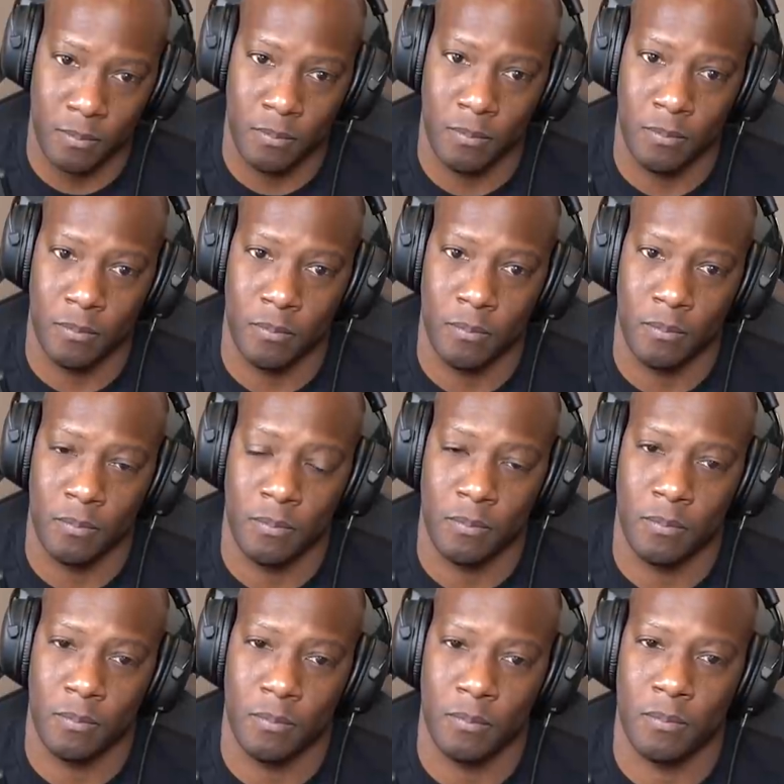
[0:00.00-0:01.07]

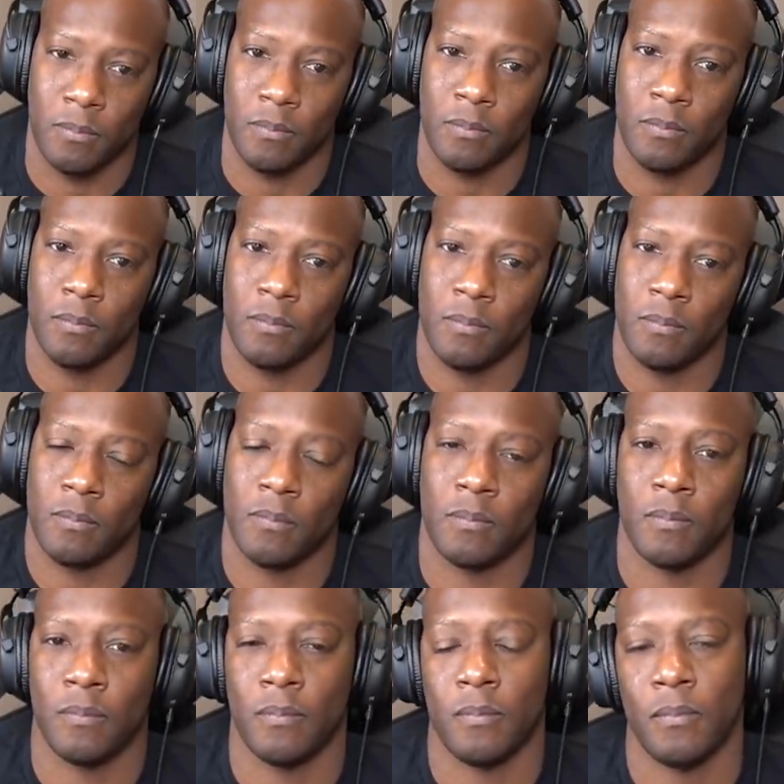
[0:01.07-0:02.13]

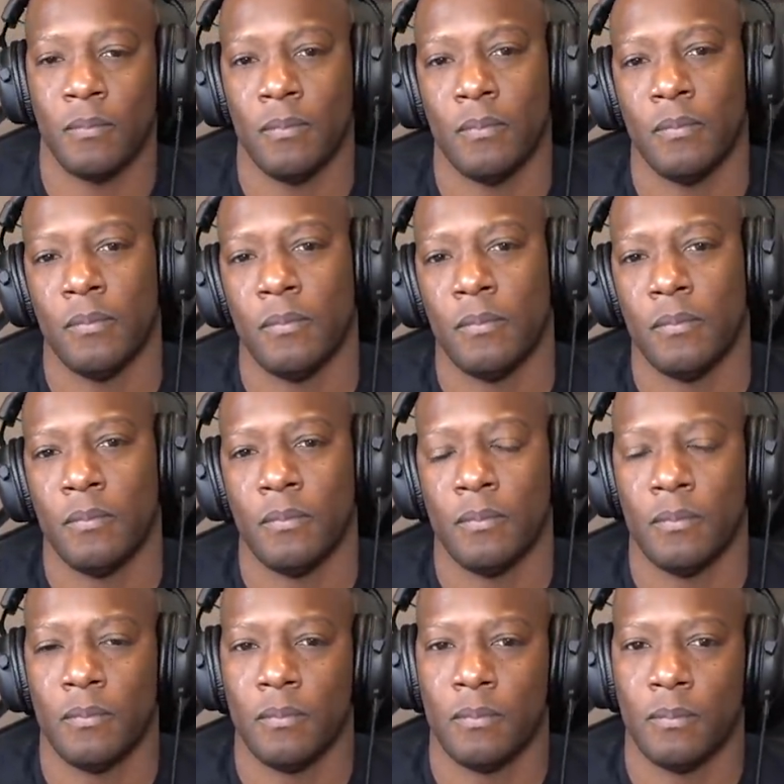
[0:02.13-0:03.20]

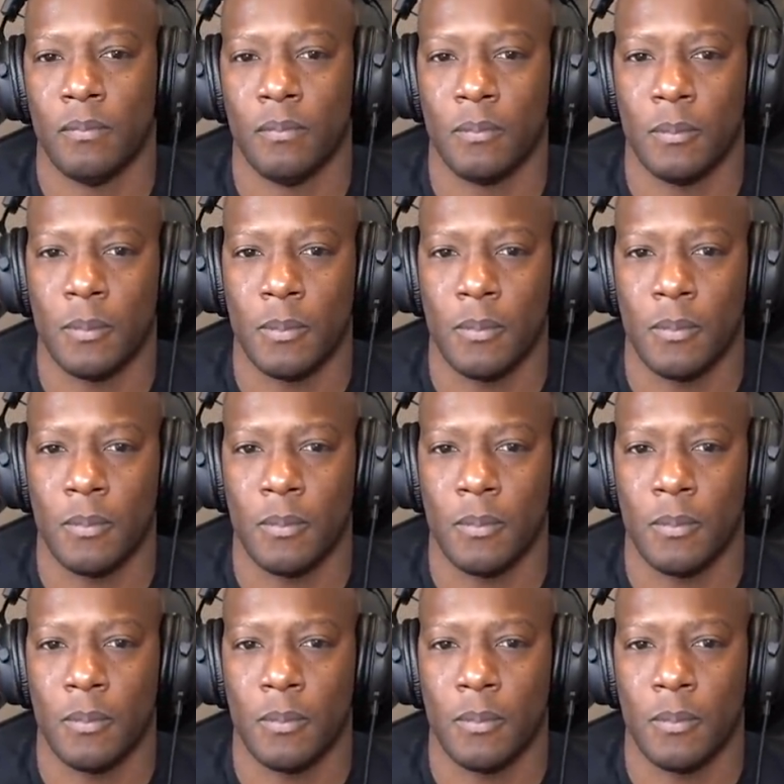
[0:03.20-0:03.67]
(not speaking)